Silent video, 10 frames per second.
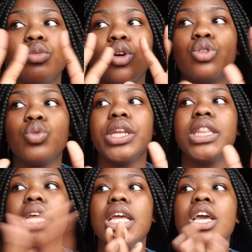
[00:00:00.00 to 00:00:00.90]
not going to do
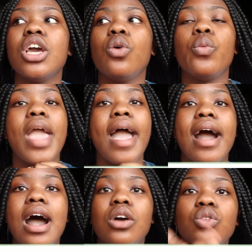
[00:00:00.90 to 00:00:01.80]
anything. We hang
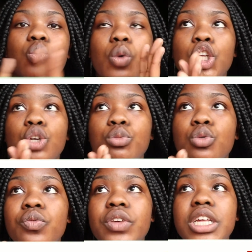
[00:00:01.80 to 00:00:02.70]
out, we watch a
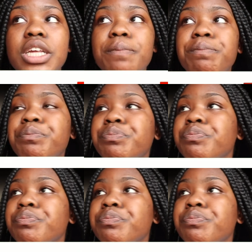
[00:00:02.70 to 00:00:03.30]
movie.